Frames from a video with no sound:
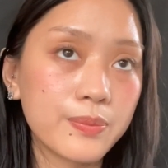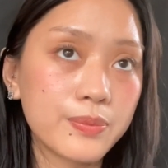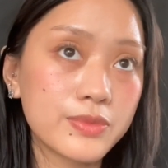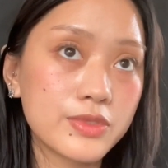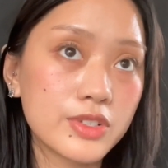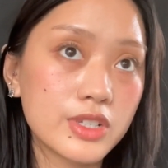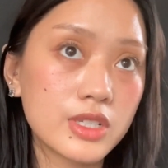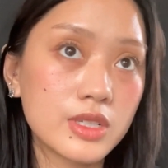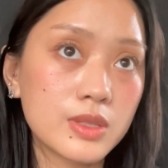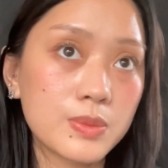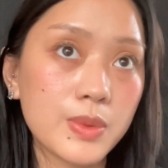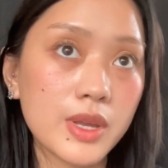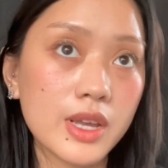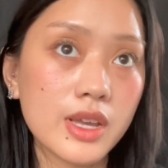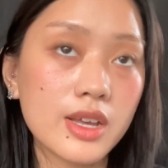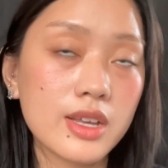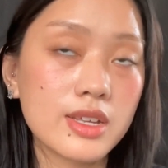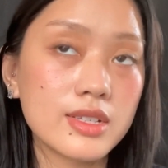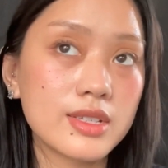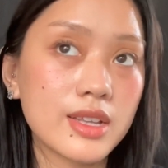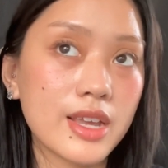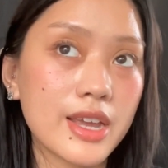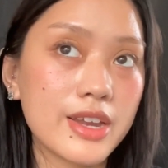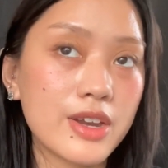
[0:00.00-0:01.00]
just
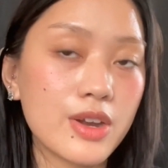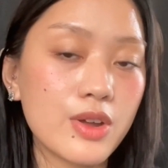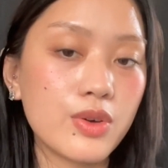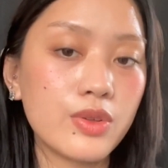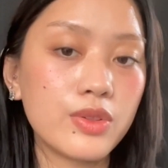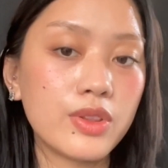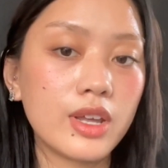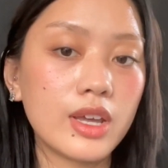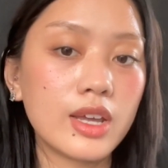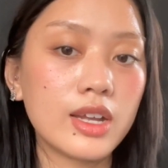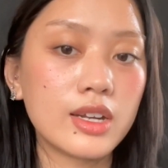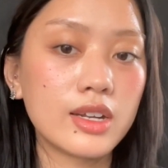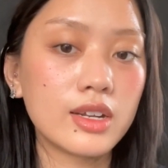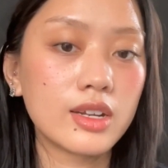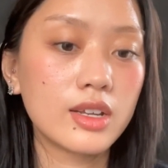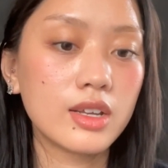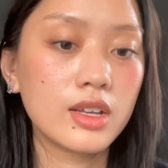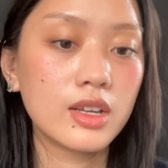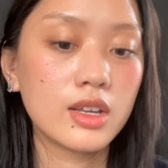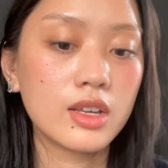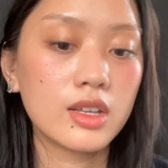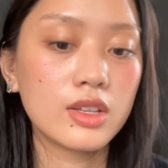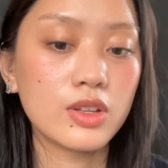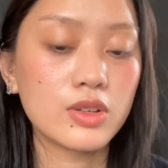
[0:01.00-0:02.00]
because I know that
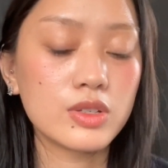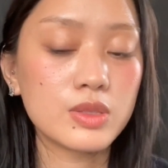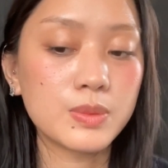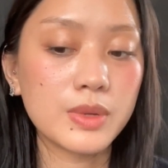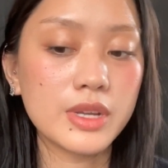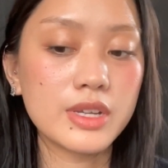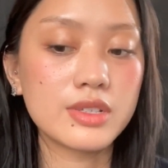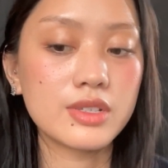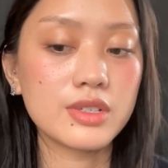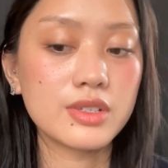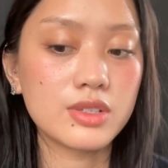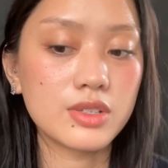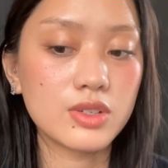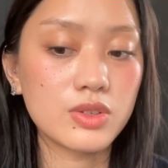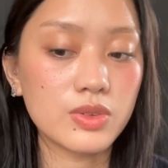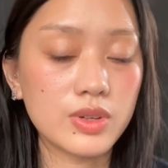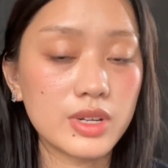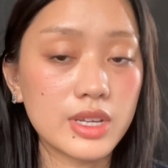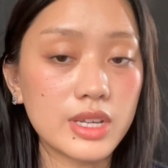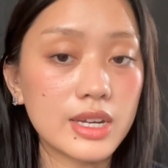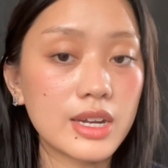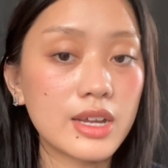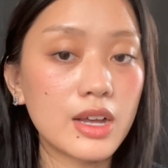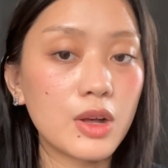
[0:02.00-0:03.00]
those places do
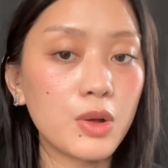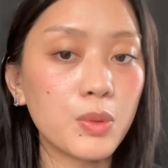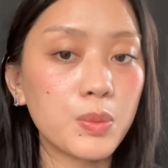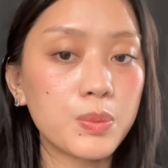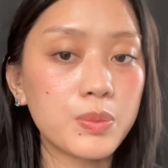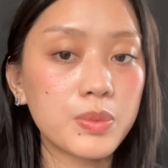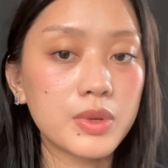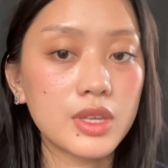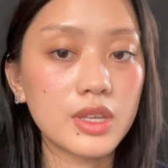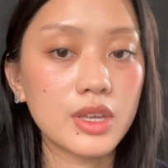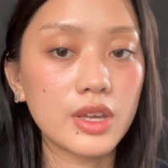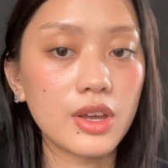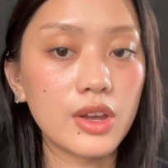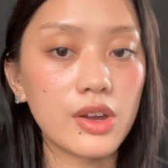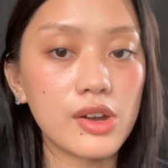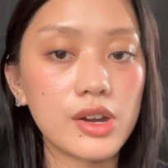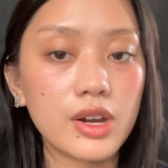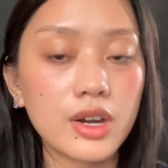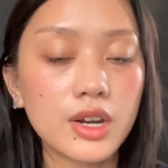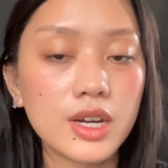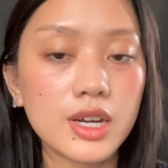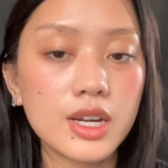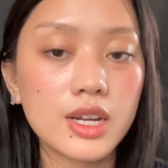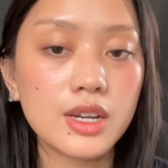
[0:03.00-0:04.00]
need help
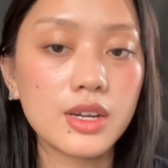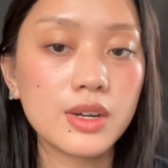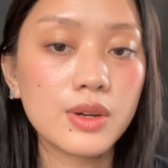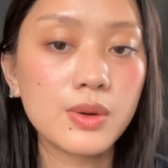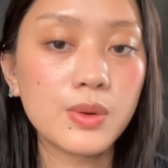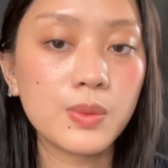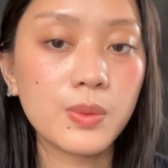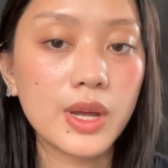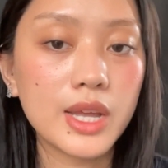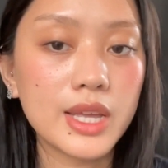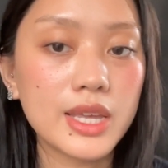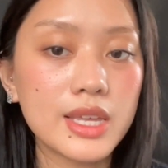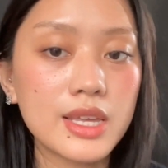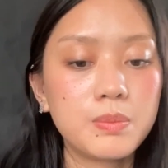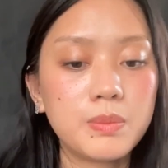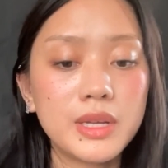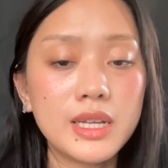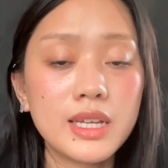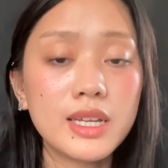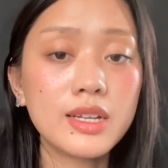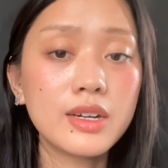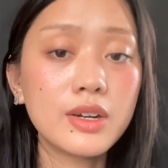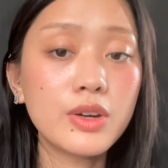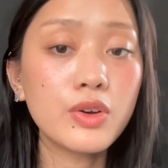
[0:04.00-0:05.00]
here in Hawaii.
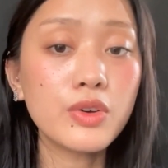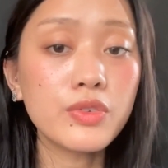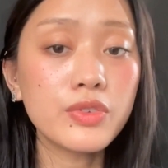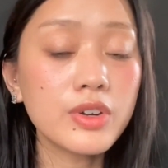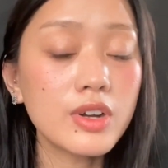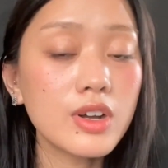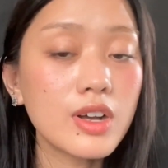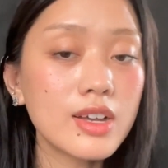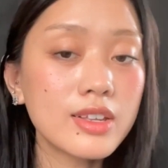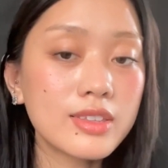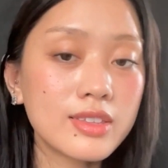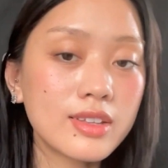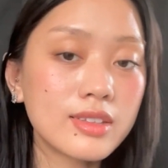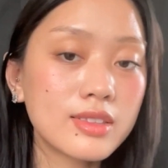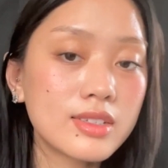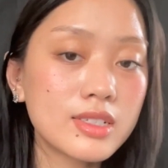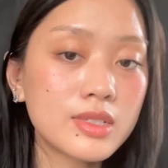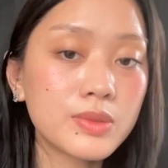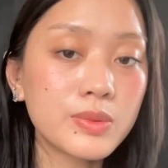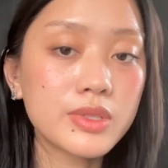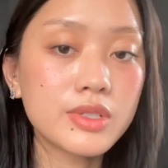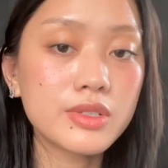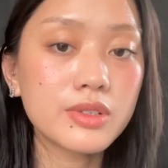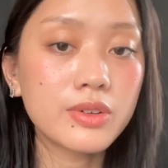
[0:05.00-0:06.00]
But overall, I think this
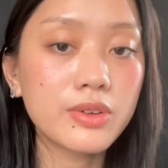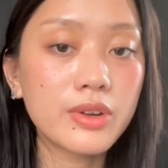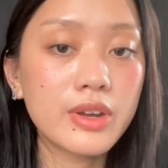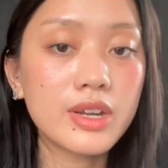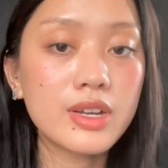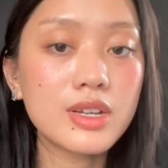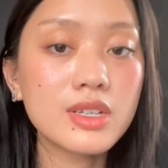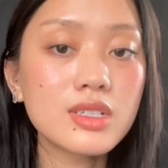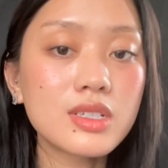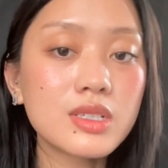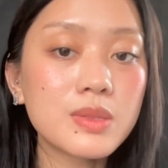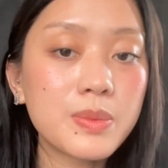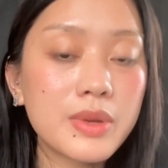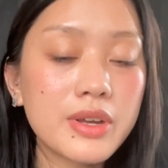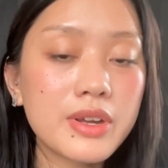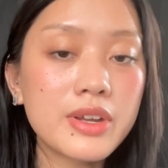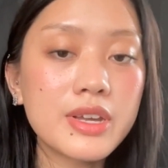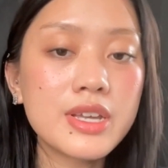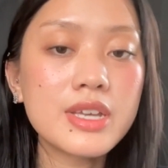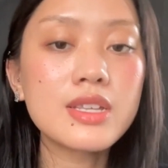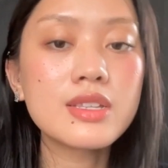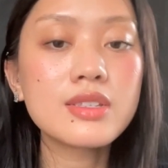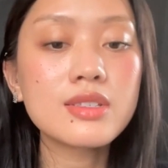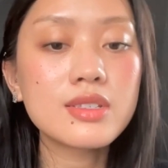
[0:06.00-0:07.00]
was a great
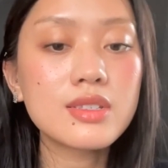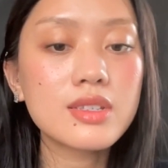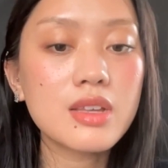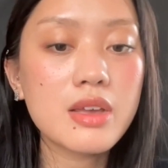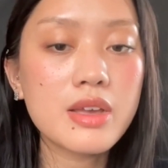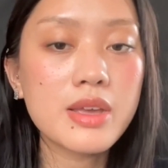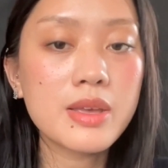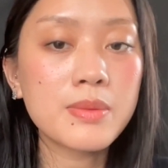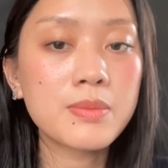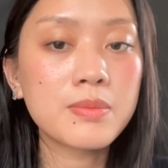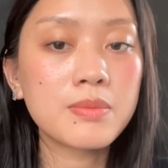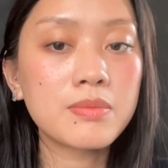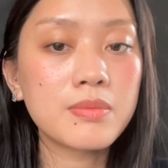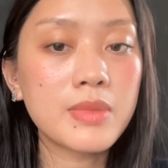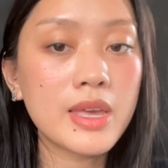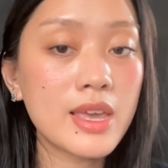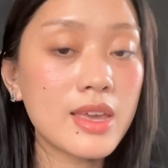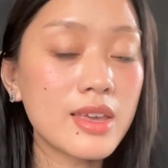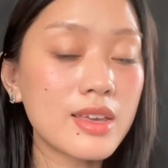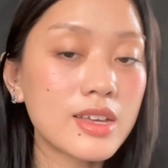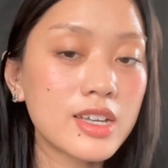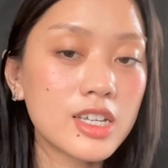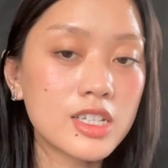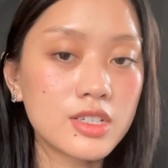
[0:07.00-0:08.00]
experience. I
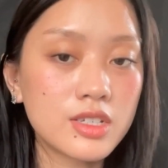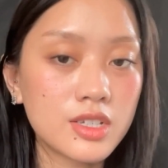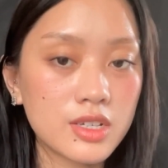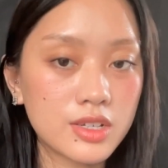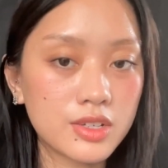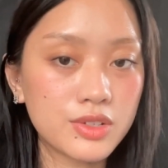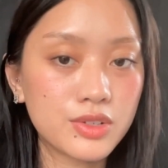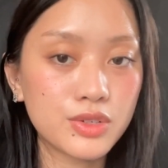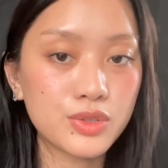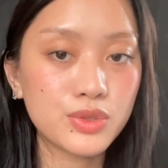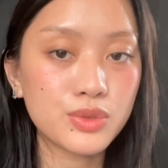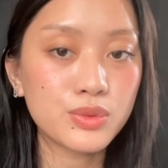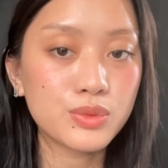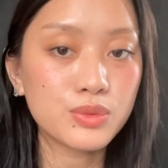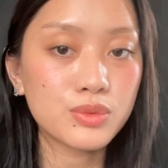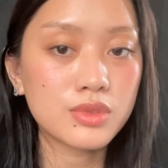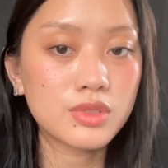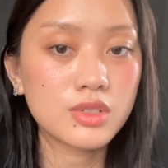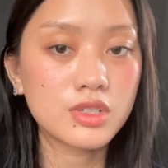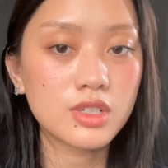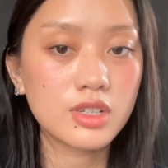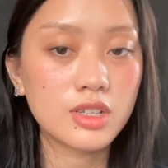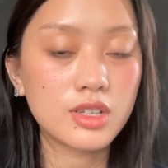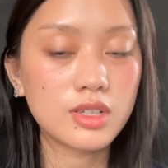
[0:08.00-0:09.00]
may continue
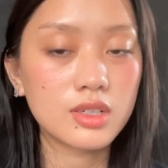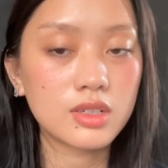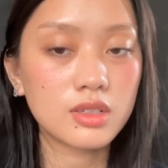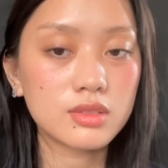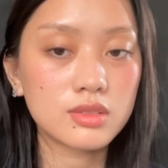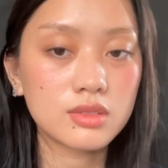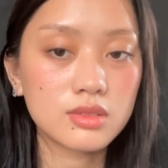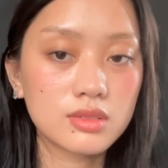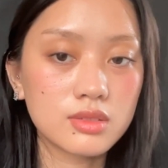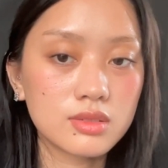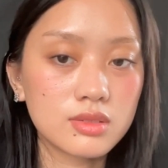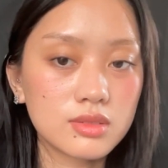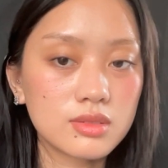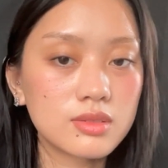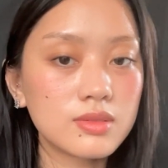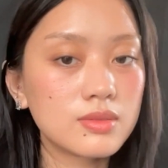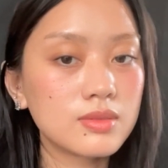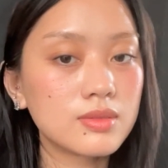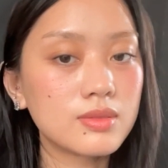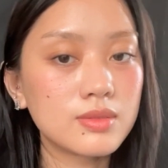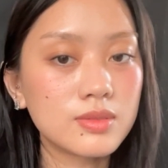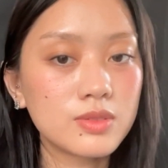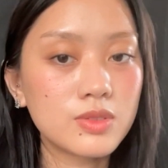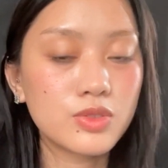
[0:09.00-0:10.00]
to
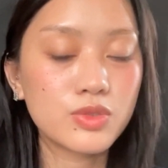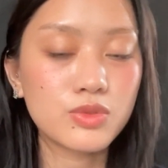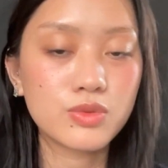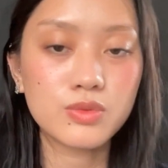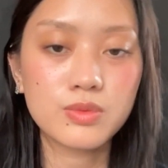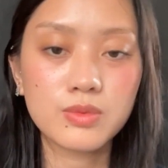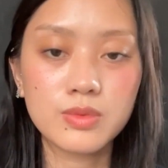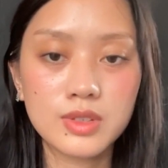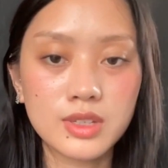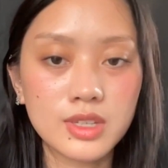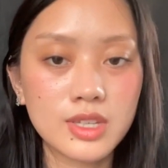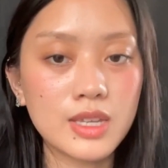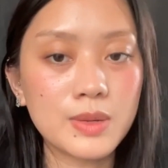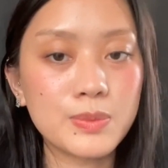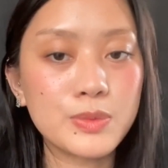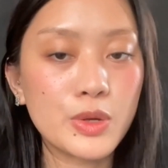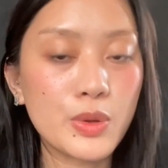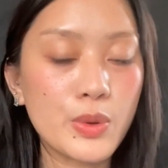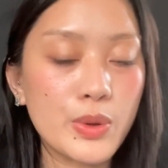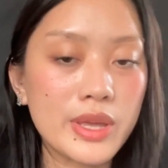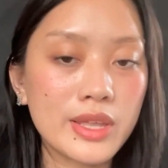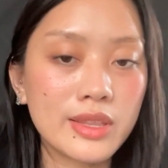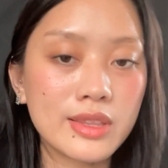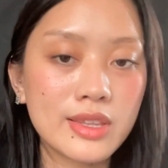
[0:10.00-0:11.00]
keep
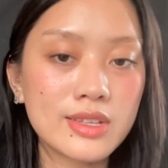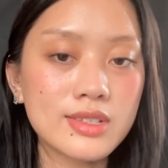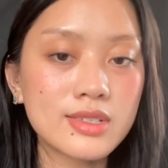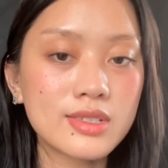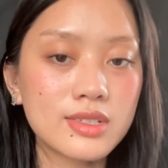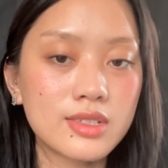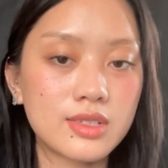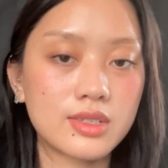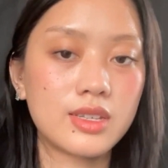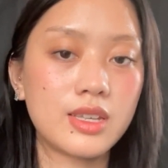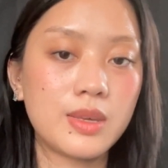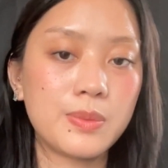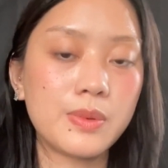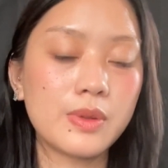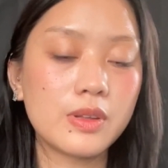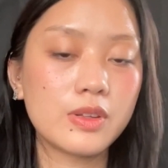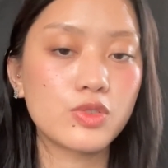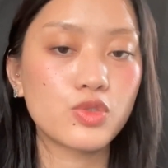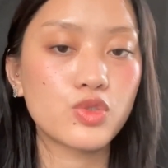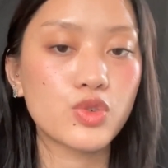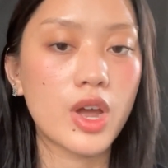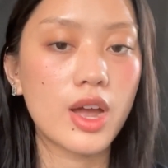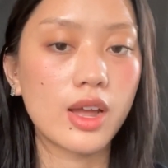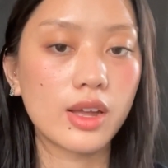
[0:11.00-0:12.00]
doing this, keeping
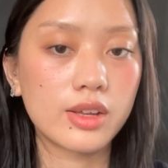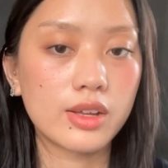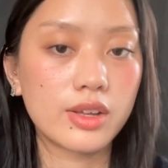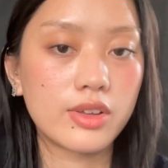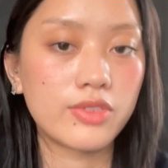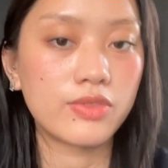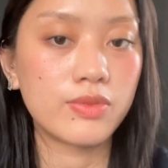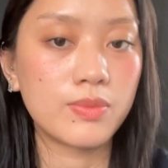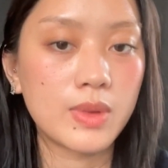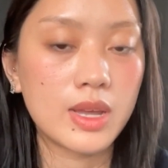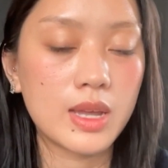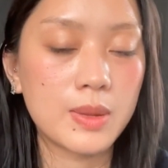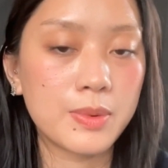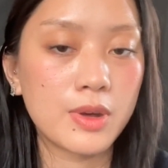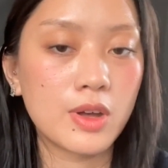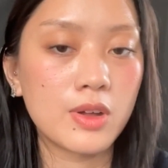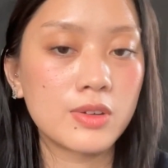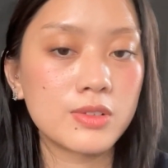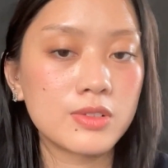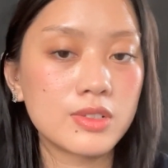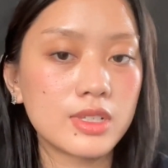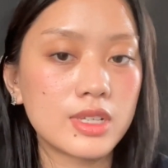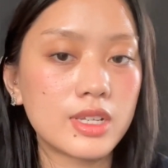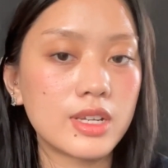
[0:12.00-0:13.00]
track of my
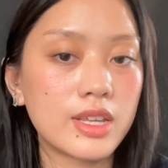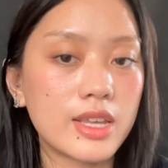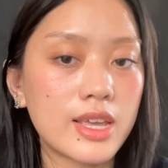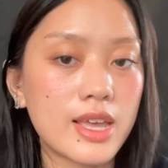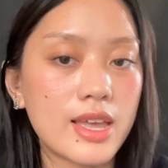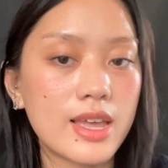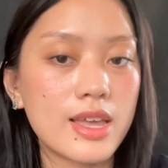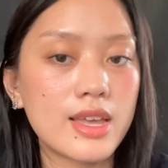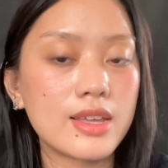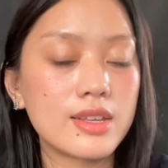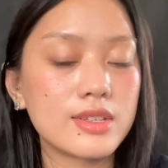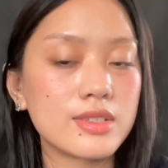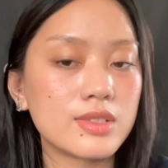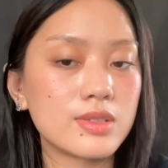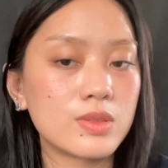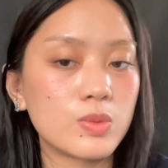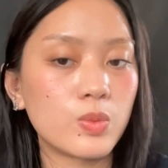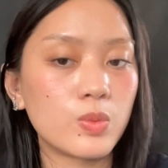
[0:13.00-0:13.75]
bottles and cans